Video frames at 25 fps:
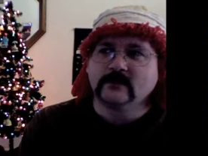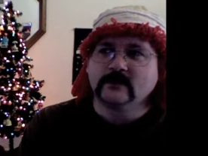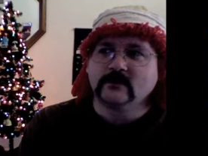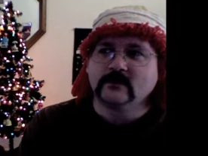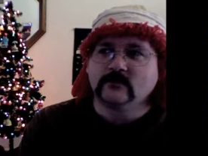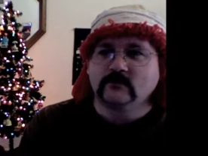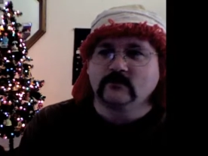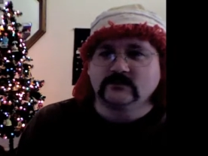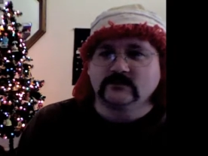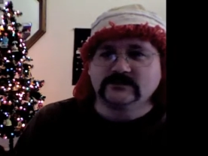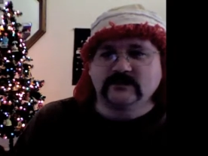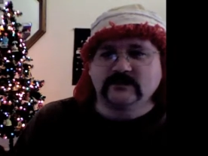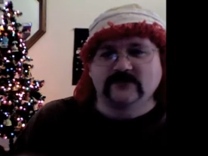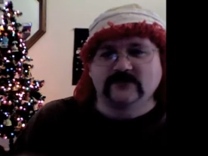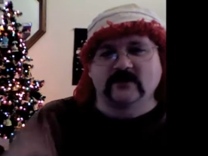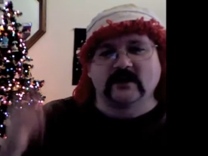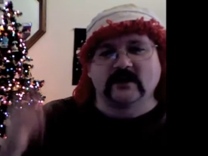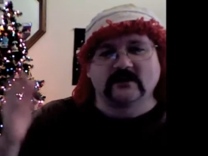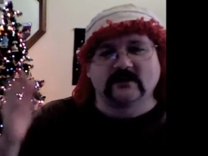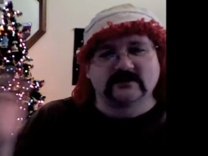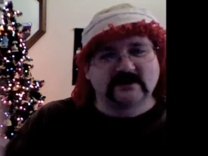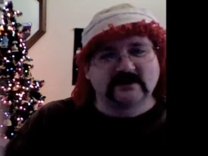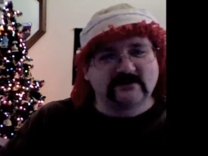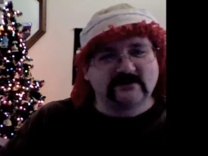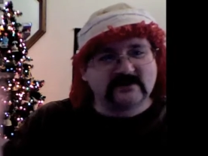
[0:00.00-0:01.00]
Well, let's be
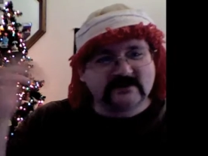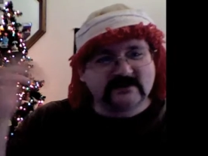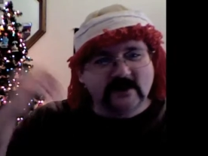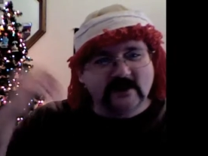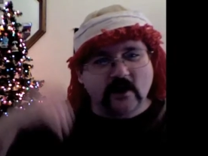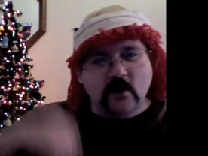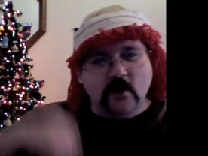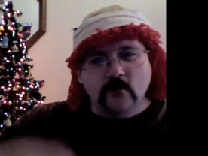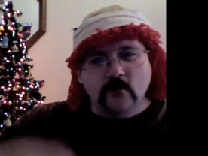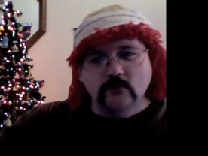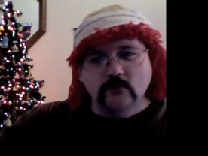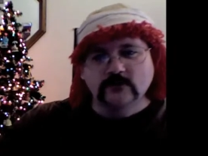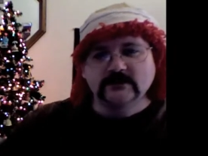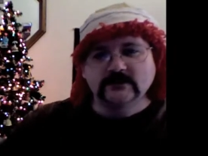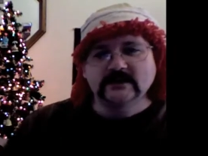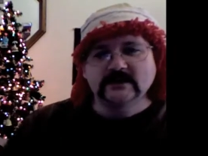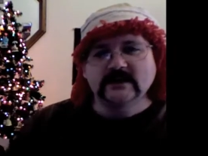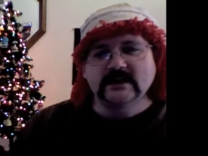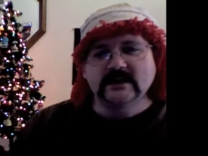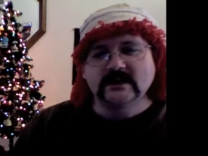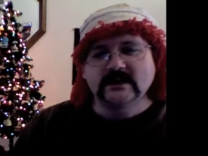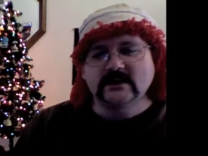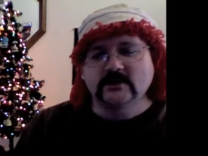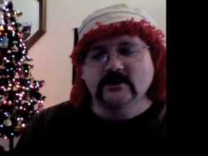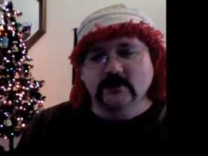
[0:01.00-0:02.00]
frank. Devi's the
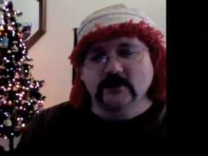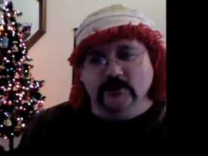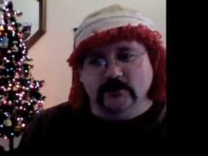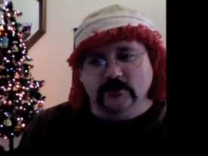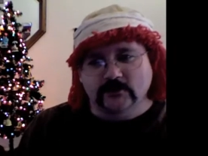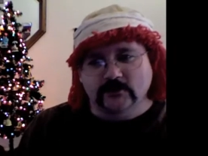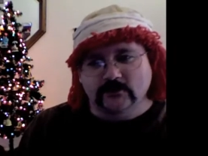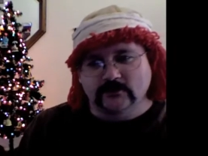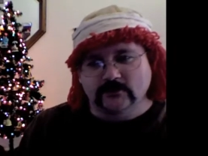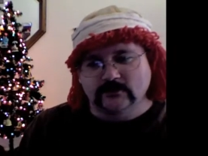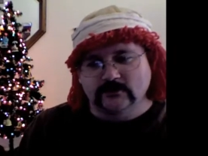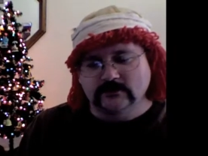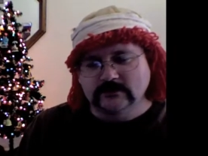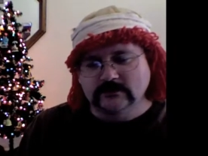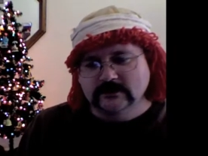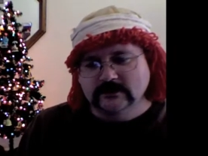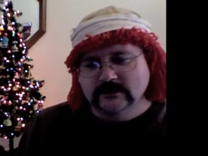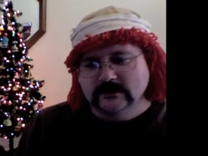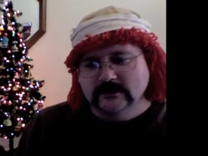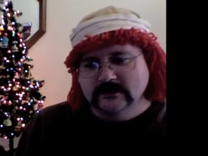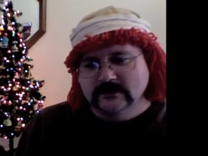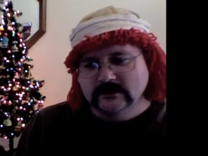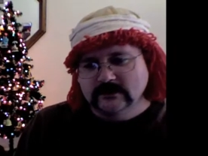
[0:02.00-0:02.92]
only girl,